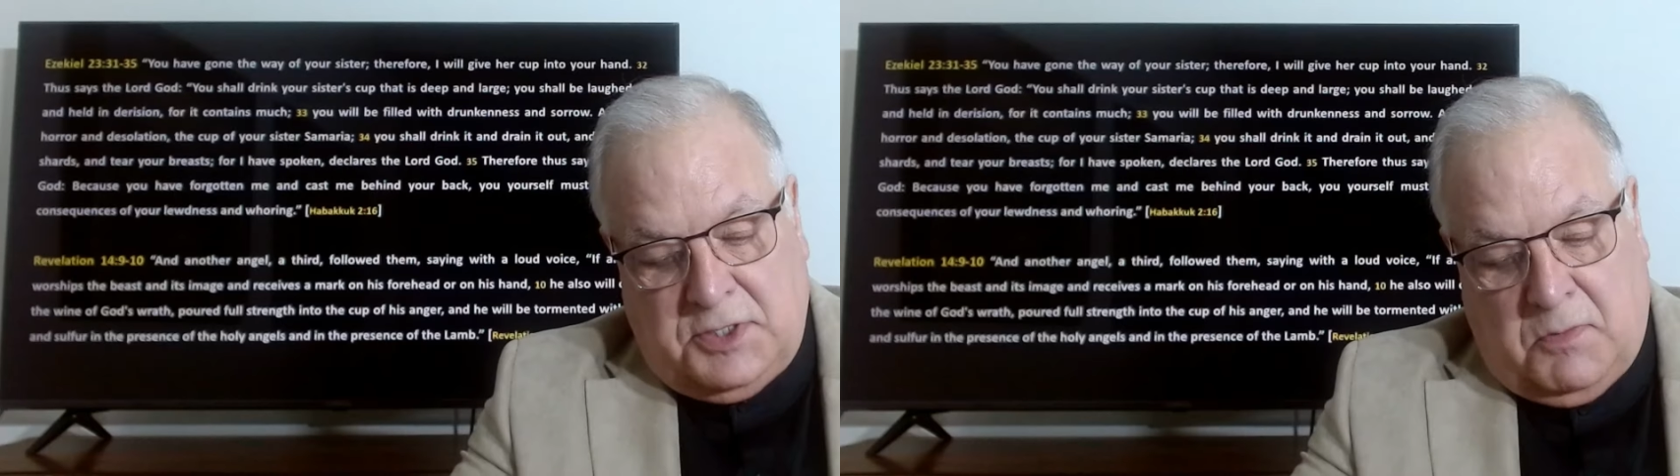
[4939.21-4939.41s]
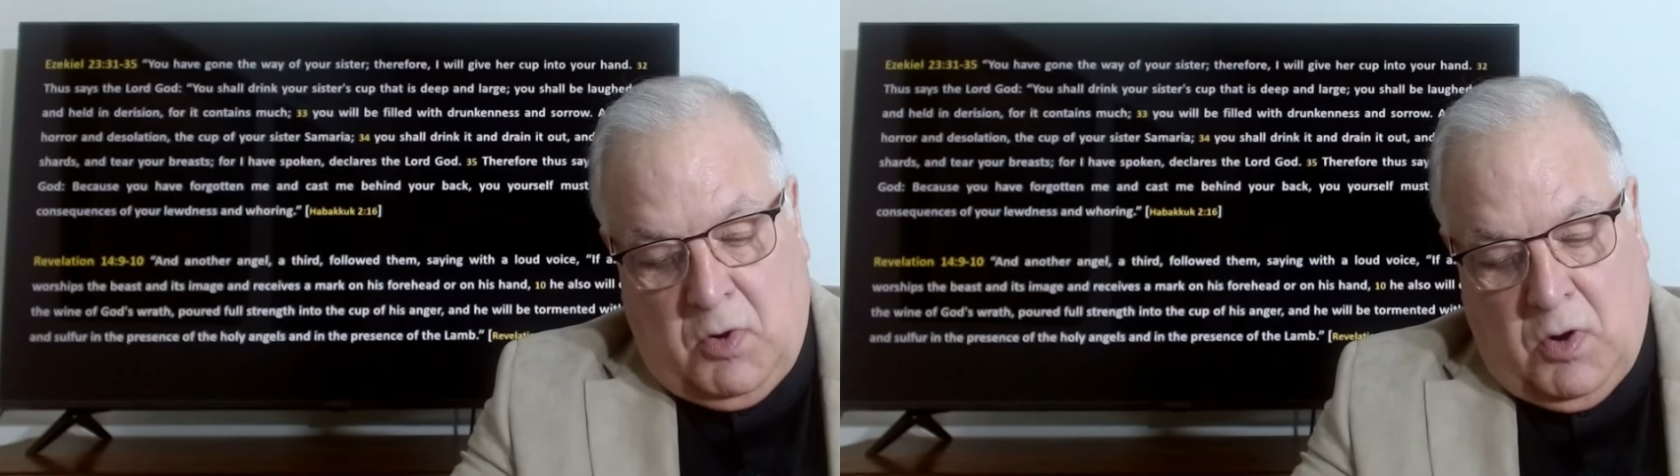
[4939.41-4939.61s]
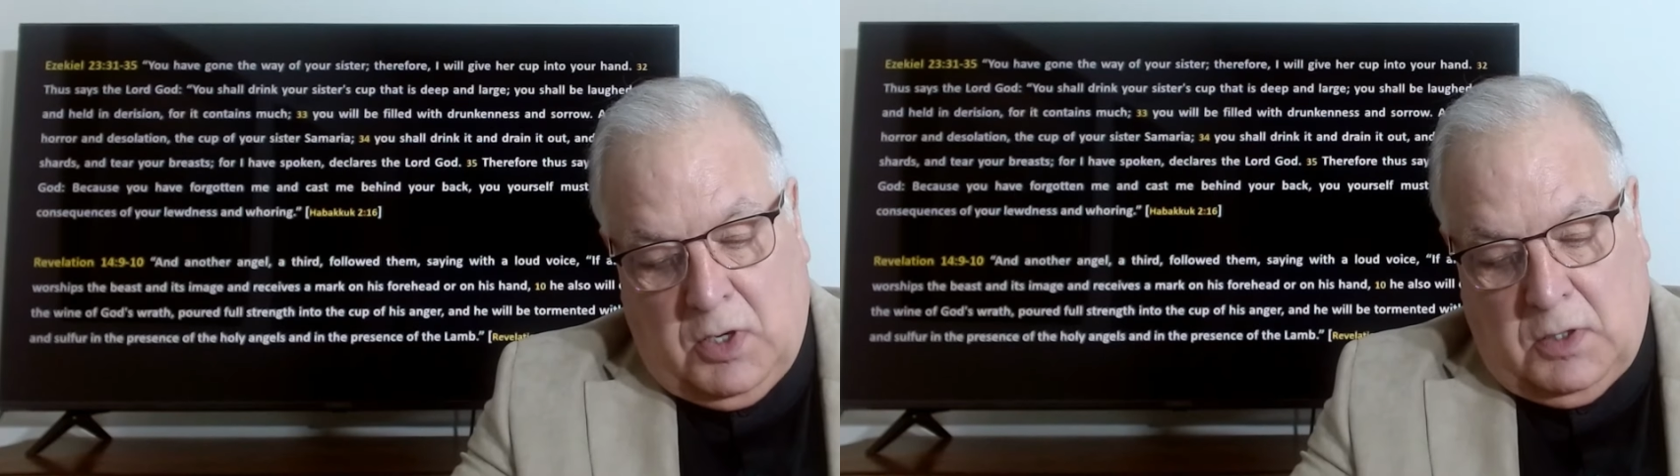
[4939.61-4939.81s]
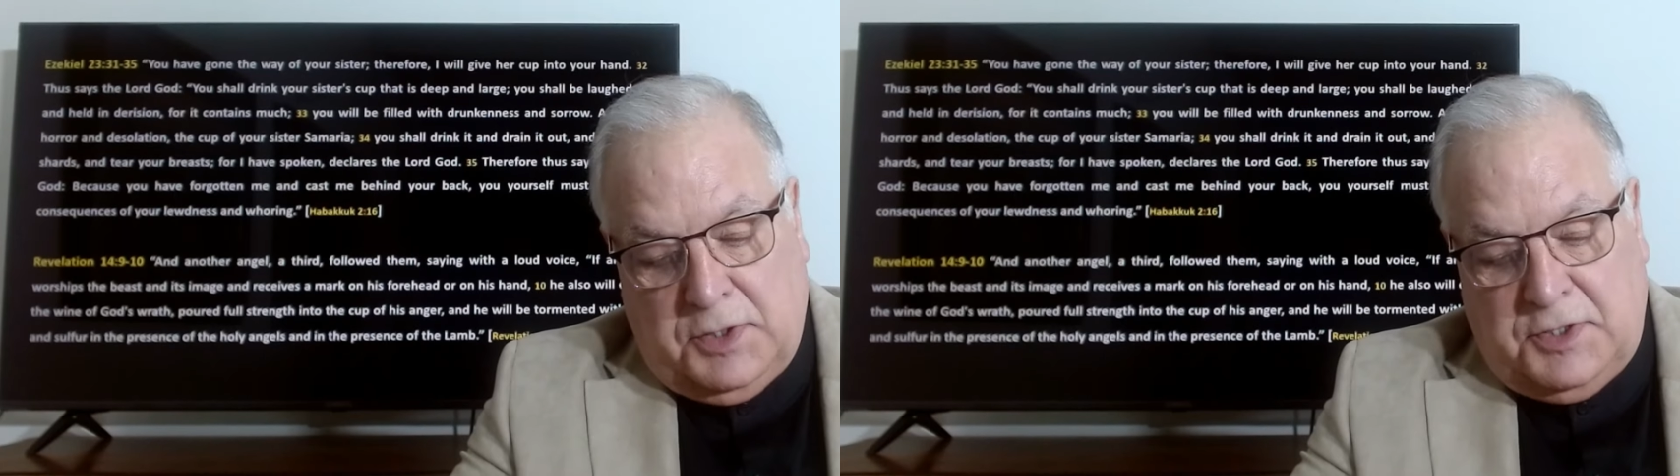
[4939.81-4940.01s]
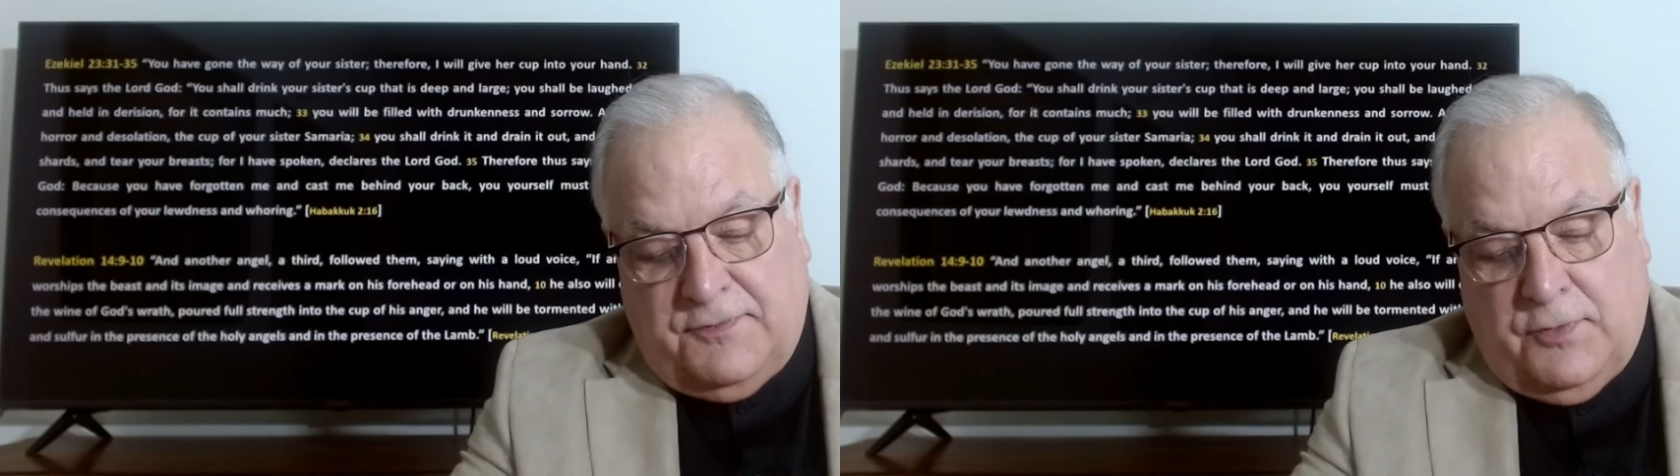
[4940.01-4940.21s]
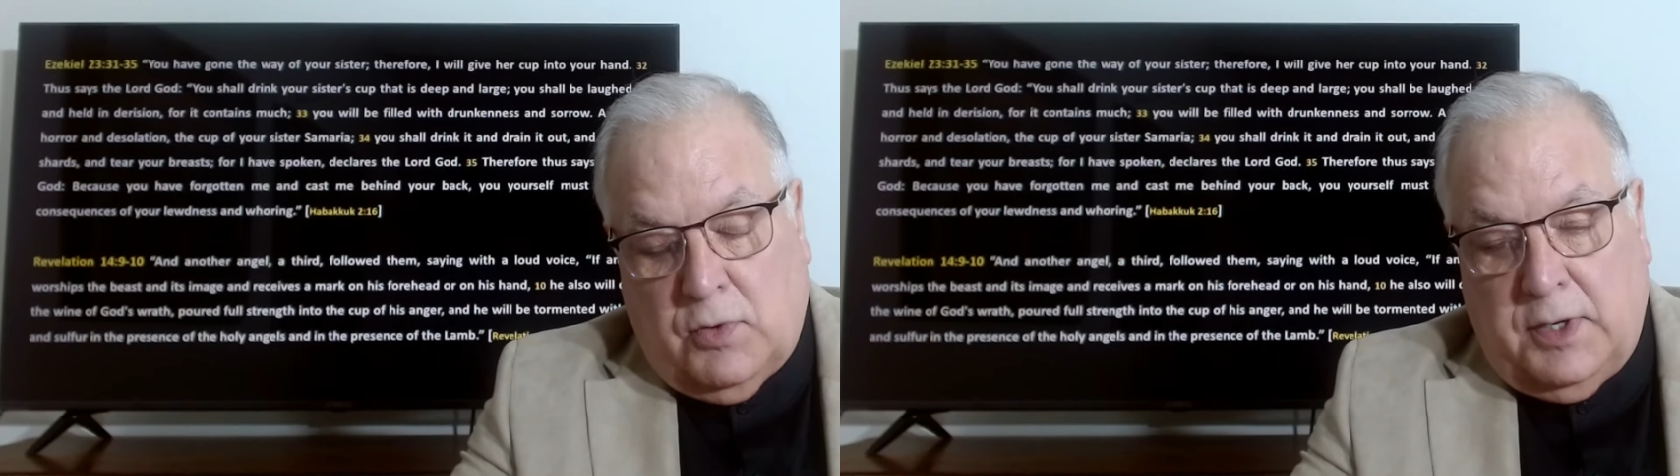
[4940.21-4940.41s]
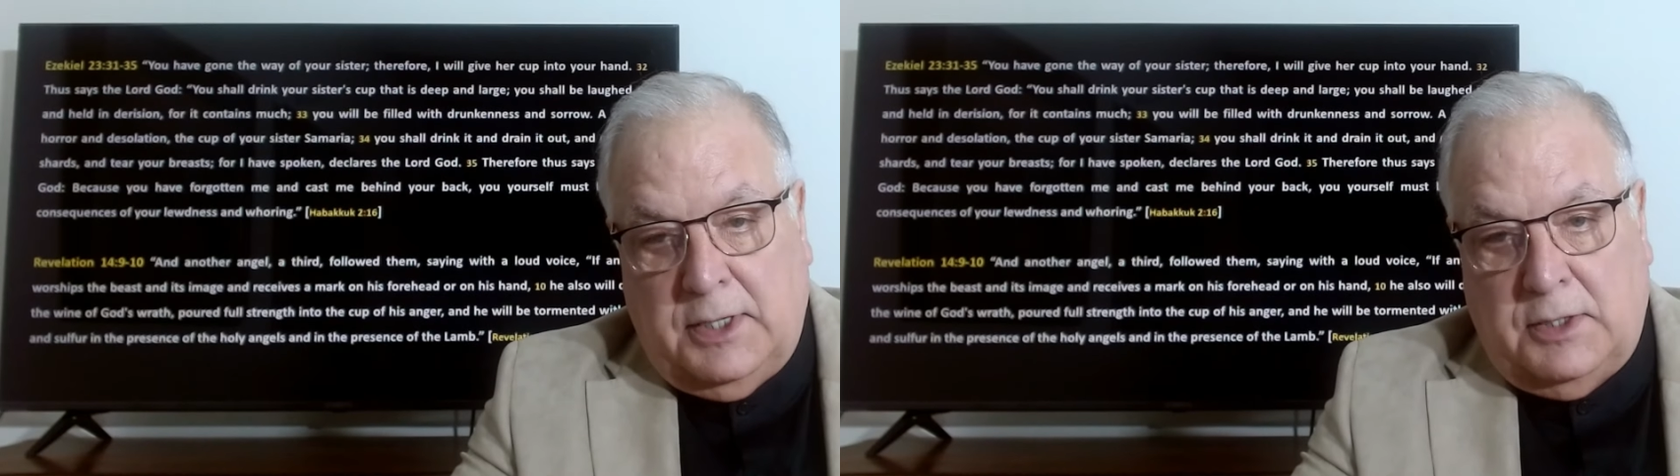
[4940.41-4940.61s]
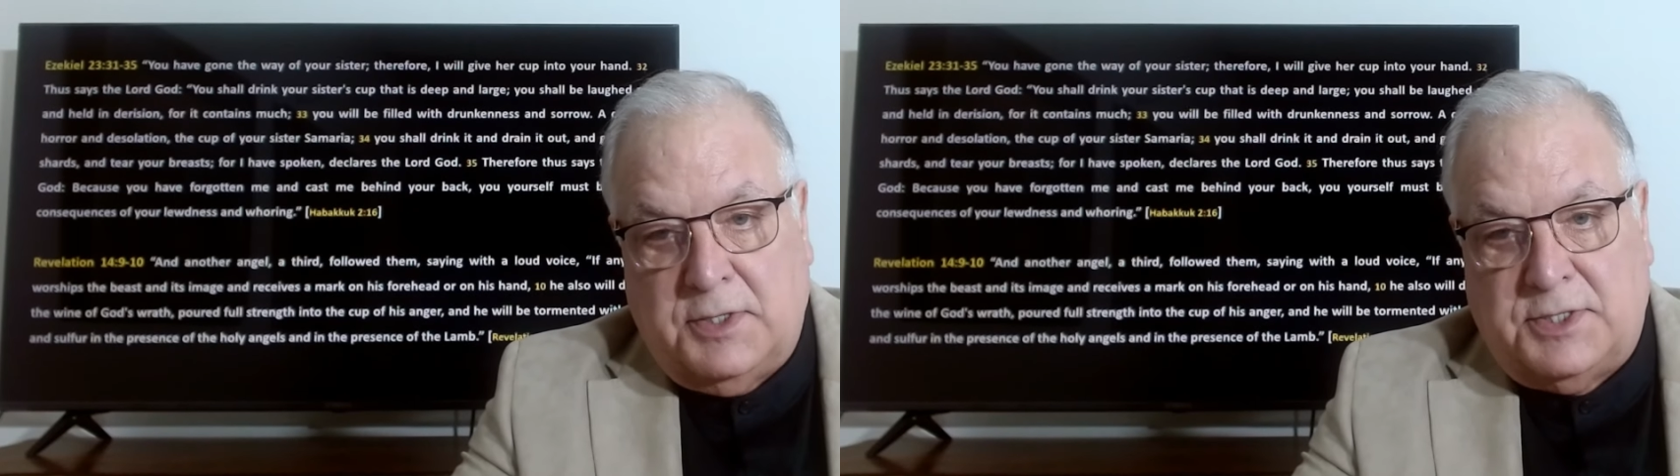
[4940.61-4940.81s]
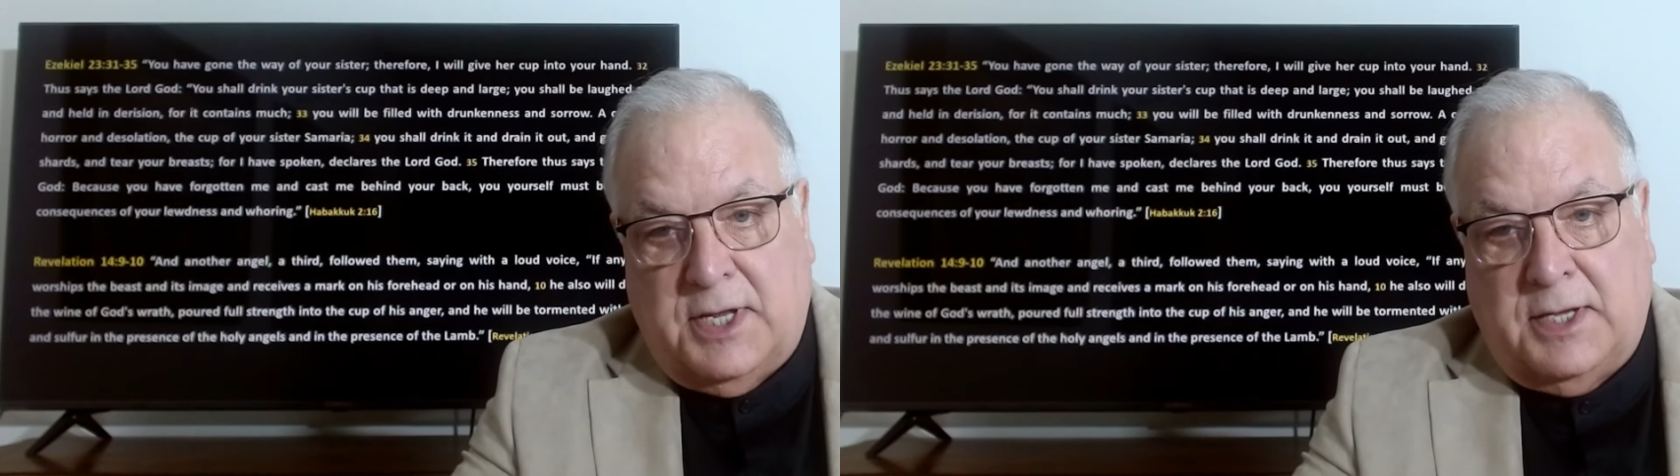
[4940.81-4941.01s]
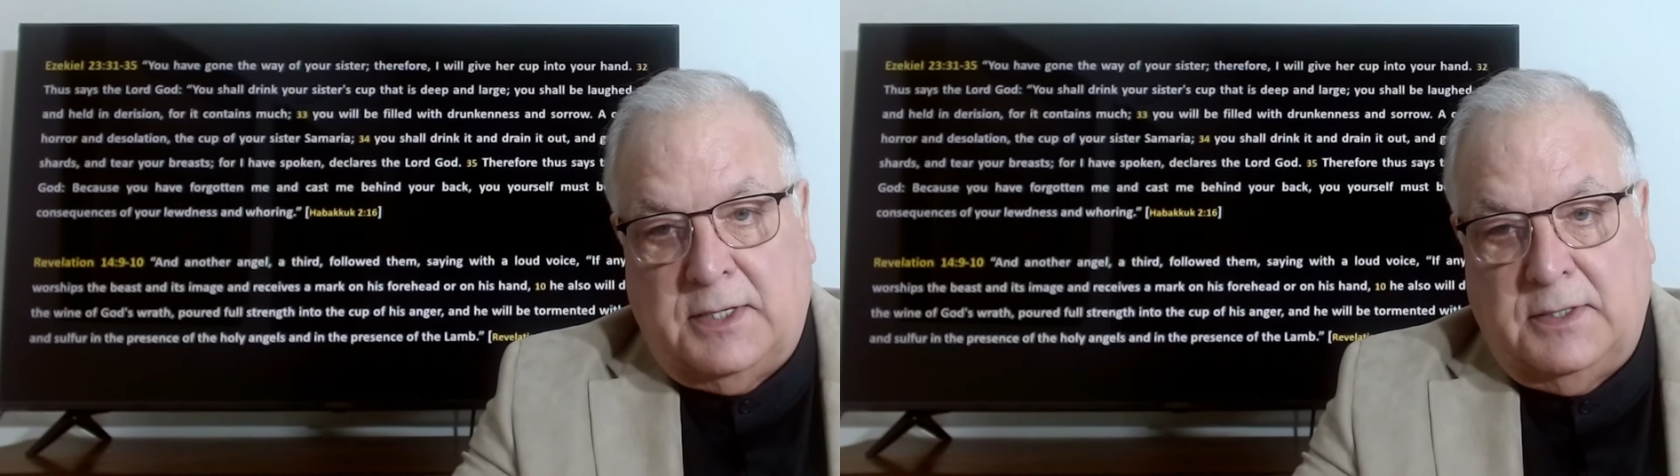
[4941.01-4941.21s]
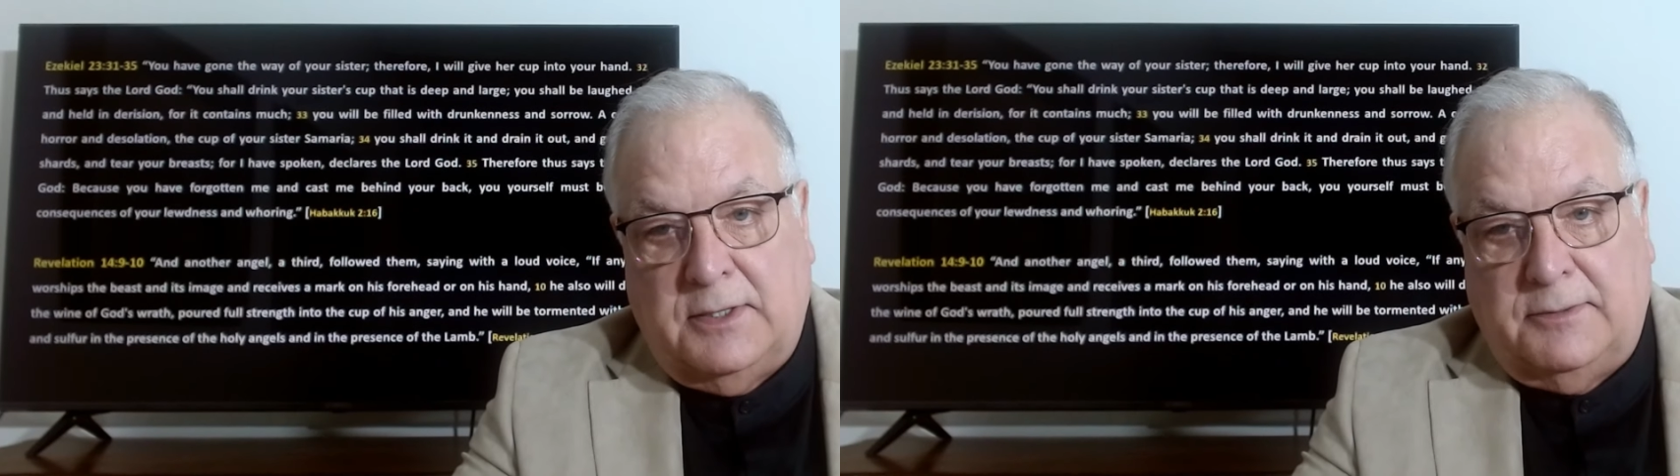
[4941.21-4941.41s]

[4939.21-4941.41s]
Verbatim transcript: the mark on his forehead or his hand,